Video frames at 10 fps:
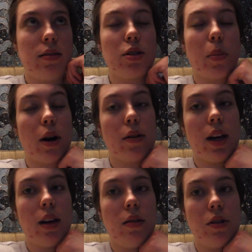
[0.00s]
tomorrow
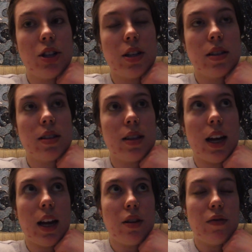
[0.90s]
night, which is
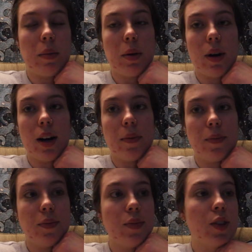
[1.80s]
the end of February.
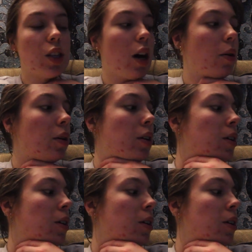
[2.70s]
So,